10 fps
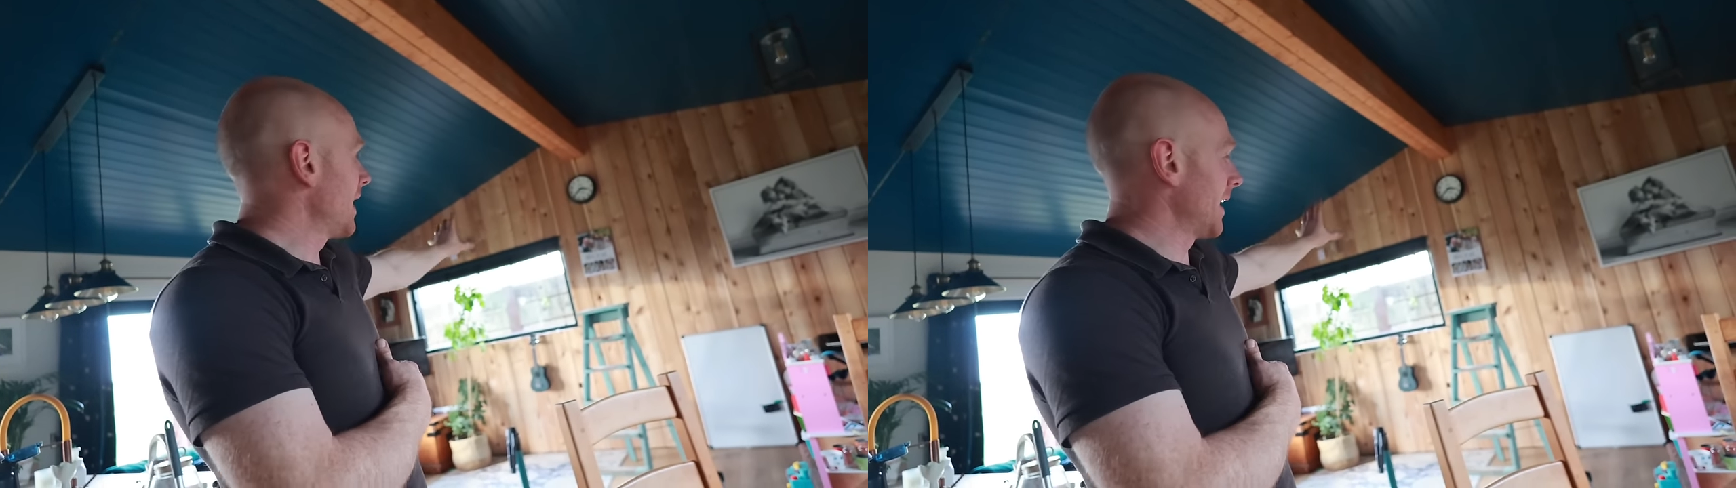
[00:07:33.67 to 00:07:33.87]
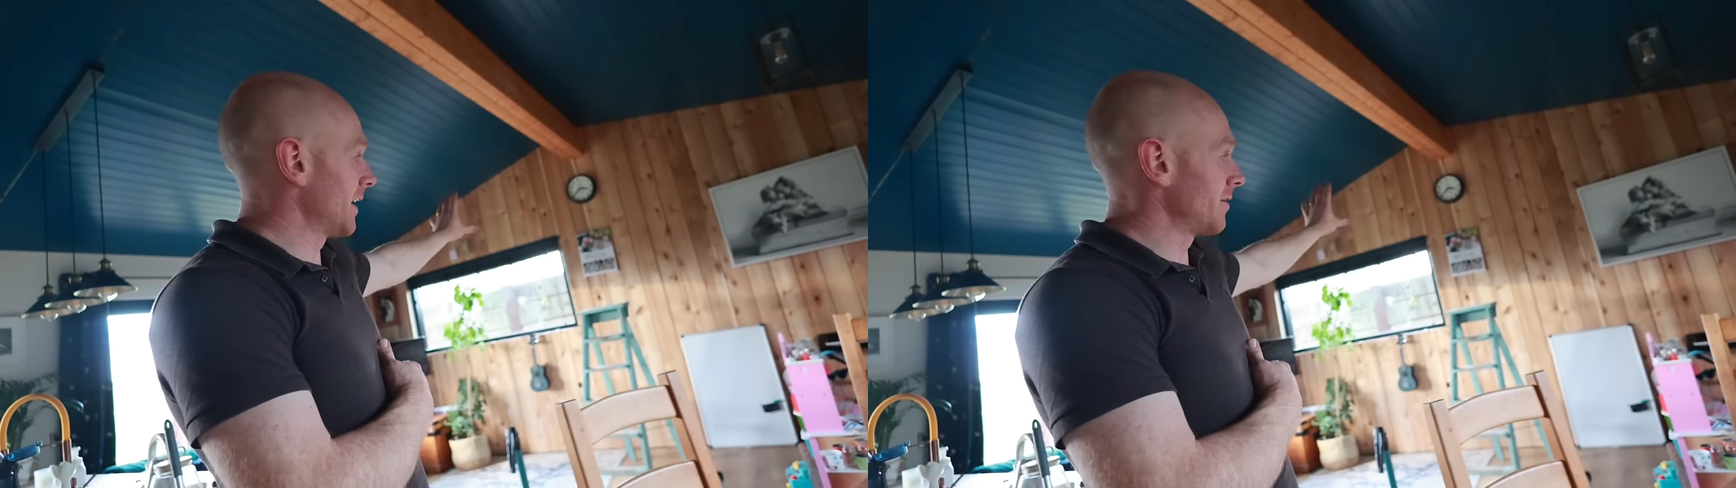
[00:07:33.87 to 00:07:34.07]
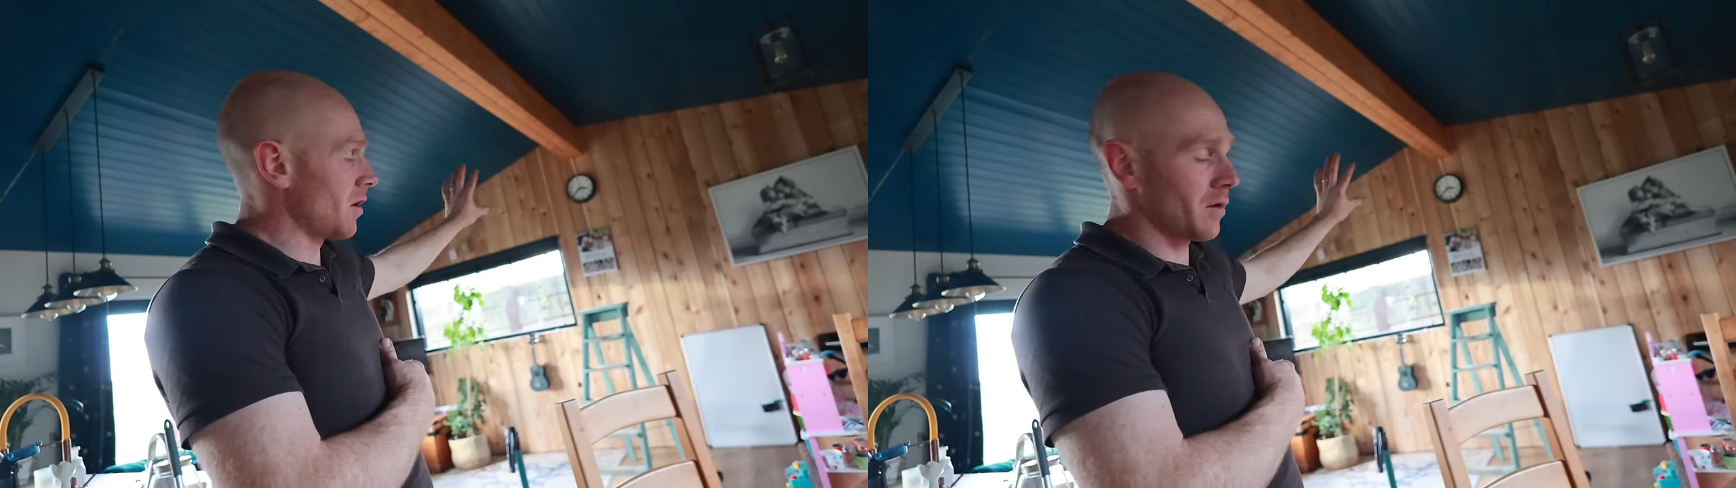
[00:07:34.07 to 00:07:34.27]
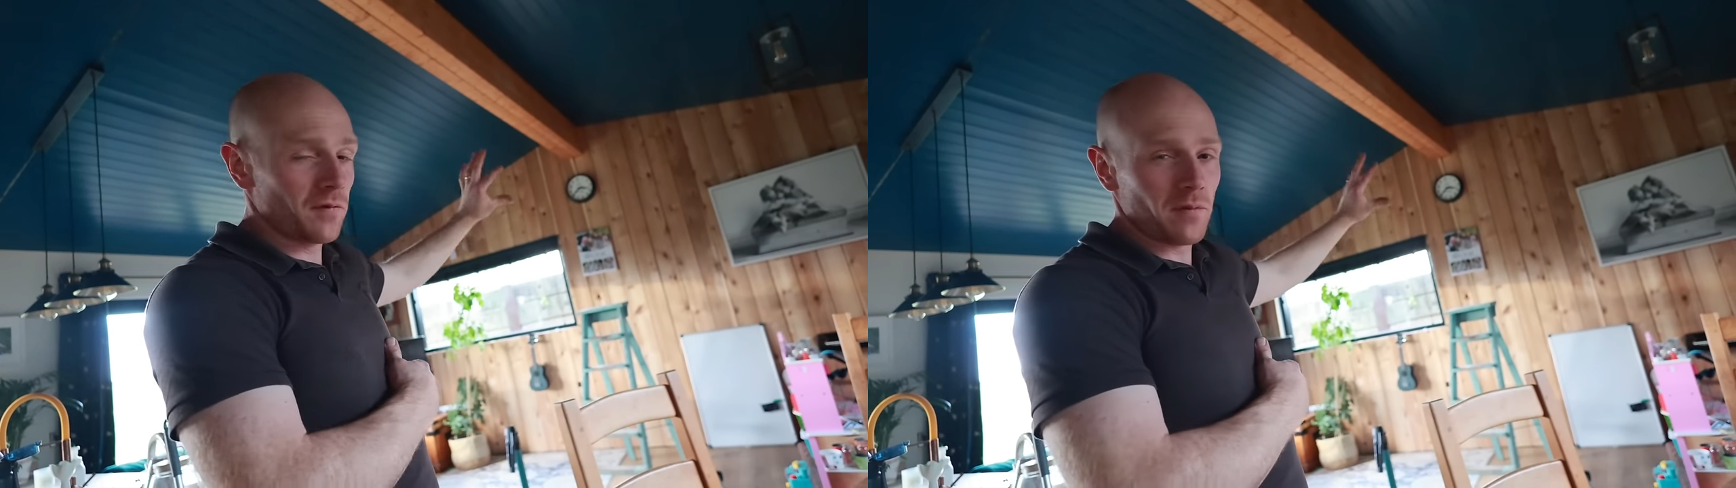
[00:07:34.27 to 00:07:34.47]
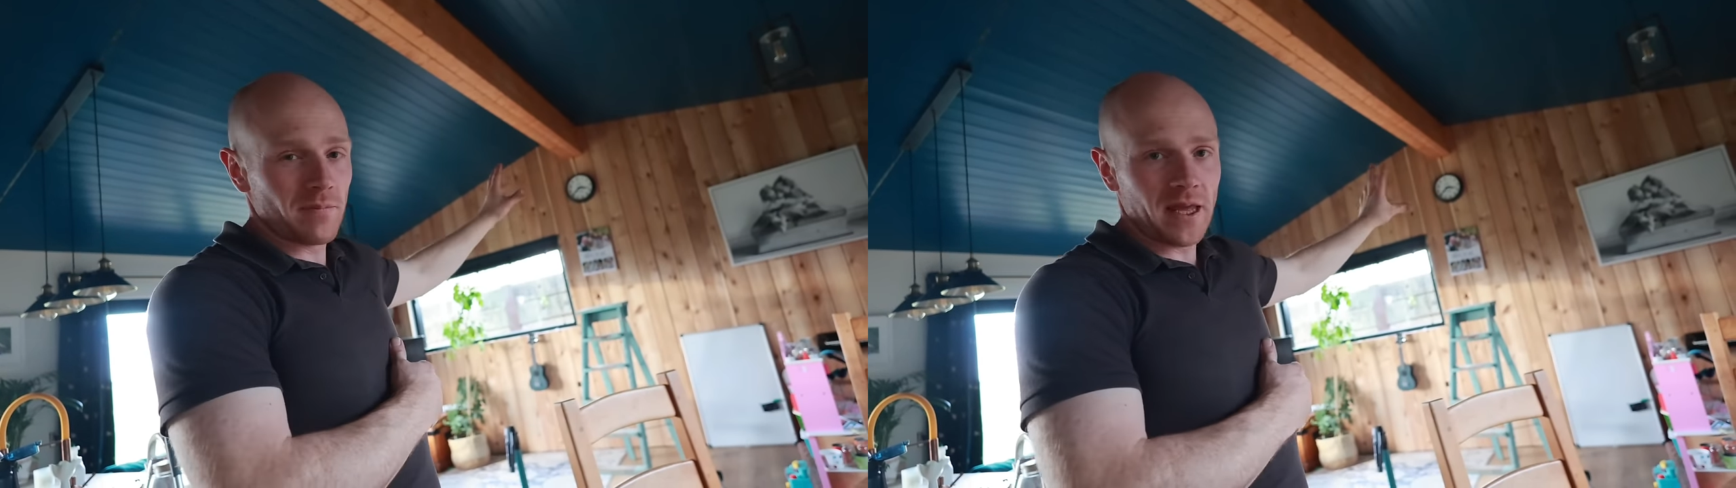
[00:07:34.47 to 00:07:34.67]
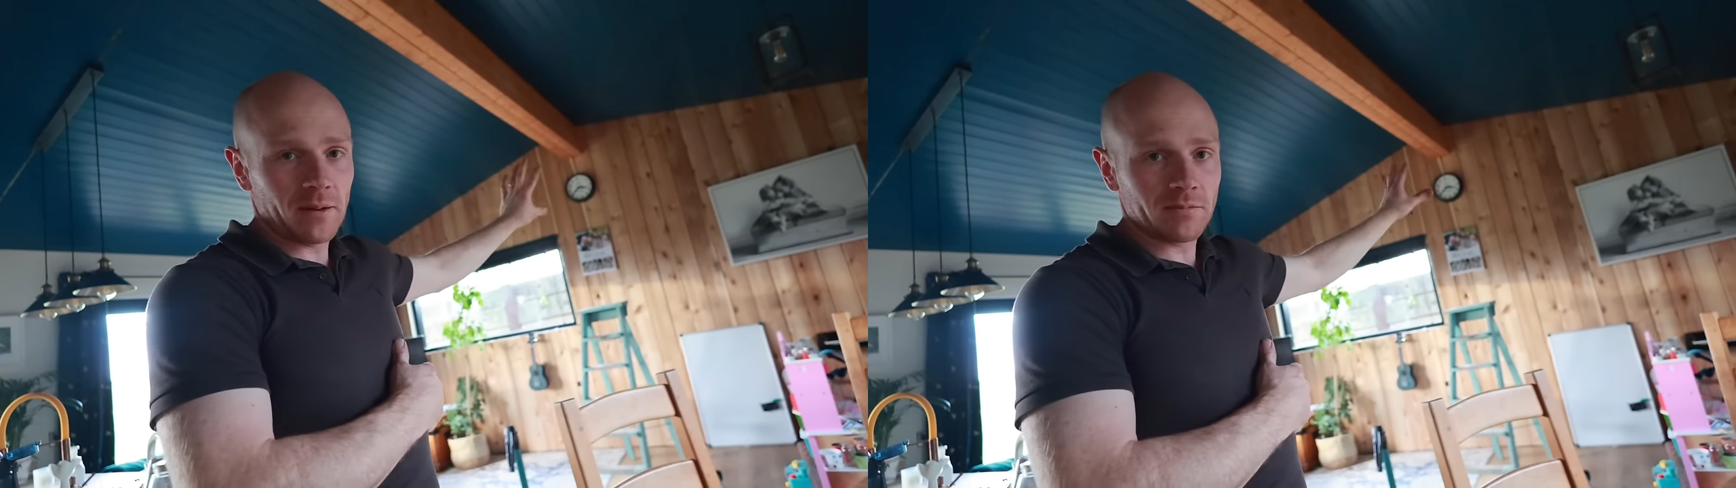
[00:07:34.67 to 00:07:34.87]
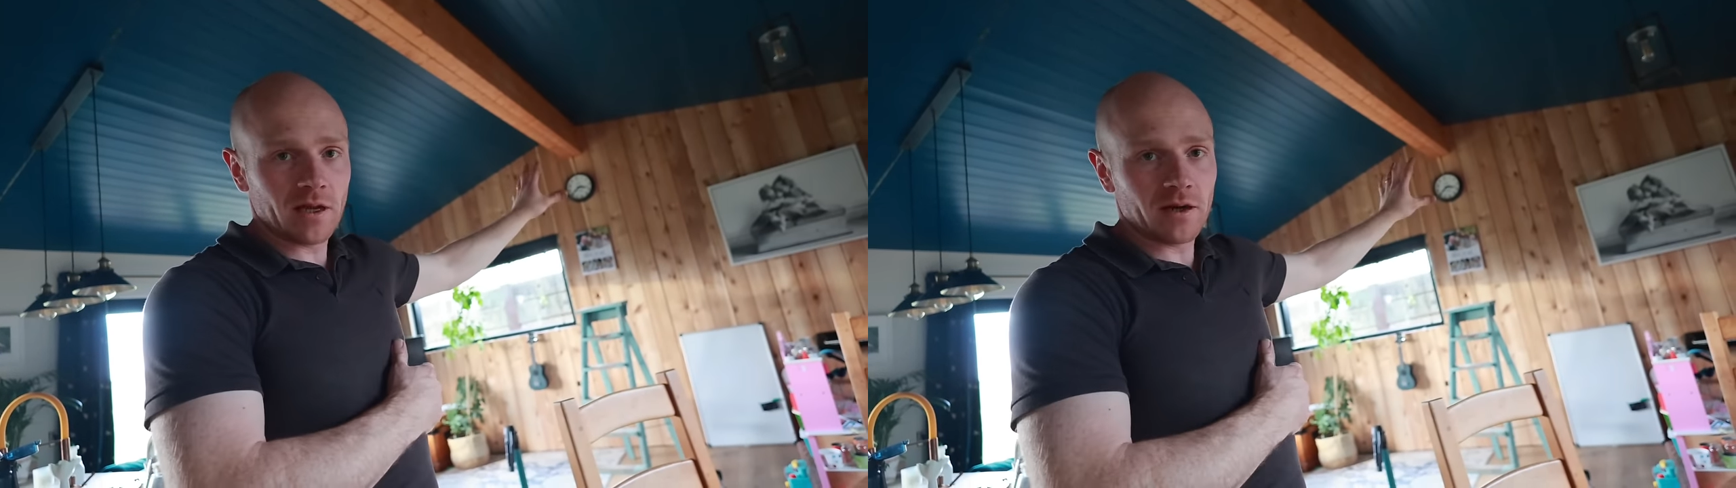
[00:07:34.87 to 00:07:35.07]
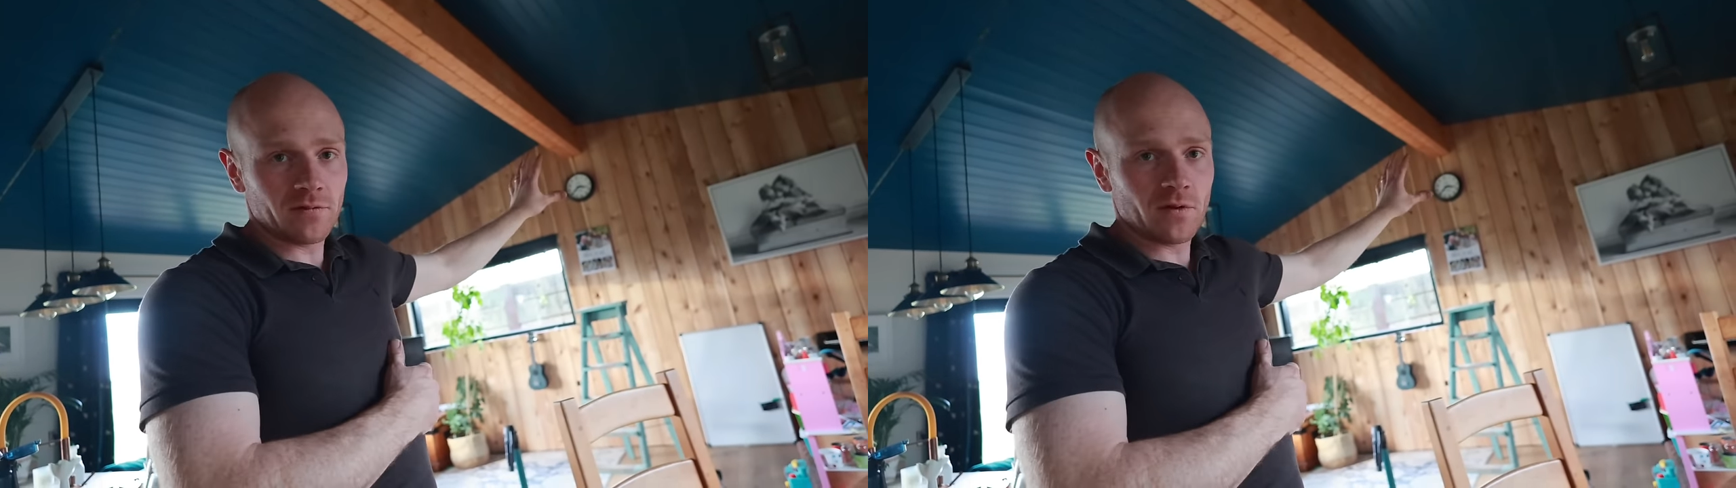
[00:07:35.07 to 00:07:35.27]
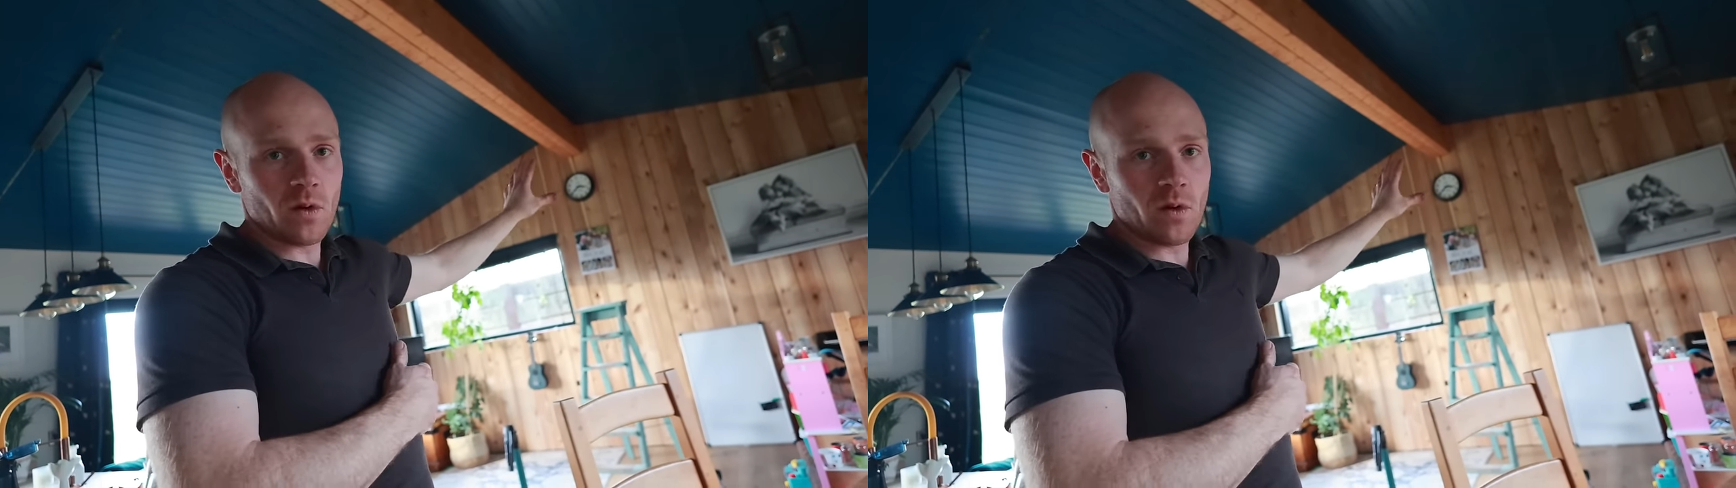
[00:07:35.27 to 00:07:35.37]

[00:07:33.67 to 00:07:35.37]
and it's gone from being kind of